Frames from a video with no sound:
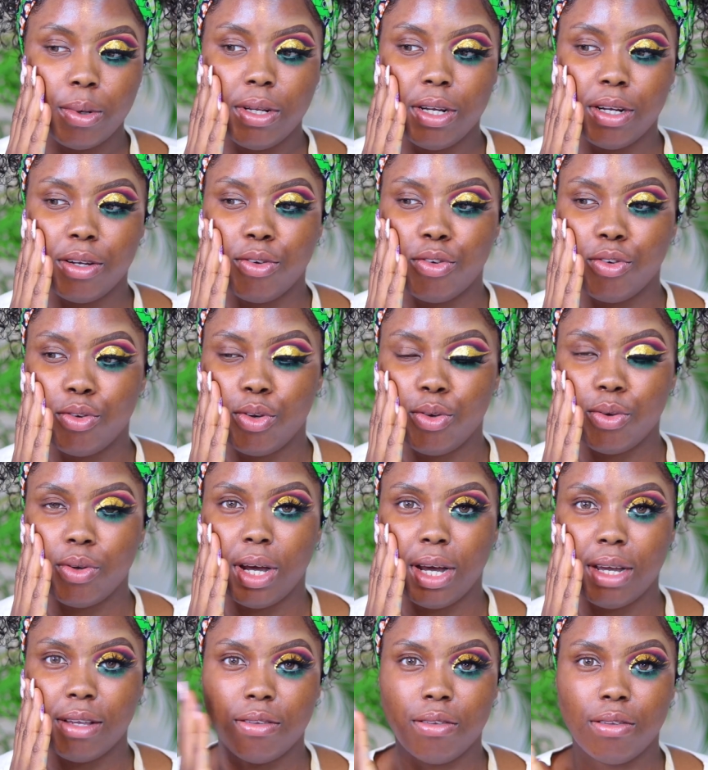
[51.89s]
on here and show you
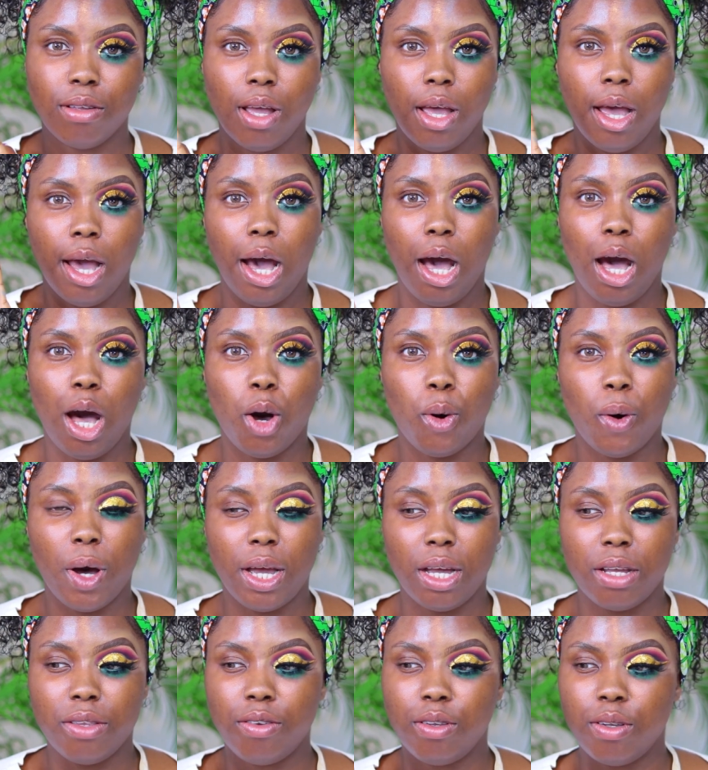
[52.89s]
guys how
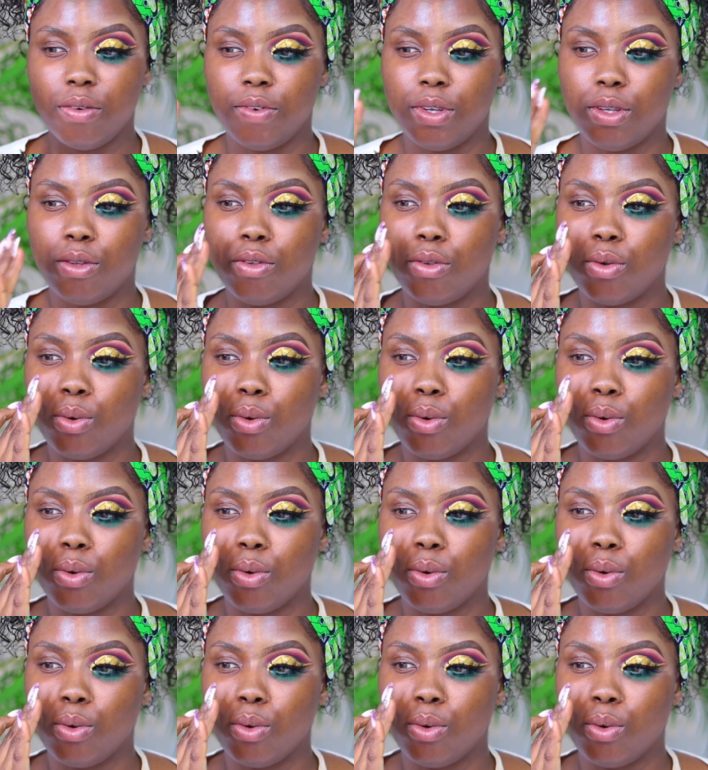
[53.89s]
I achieve it.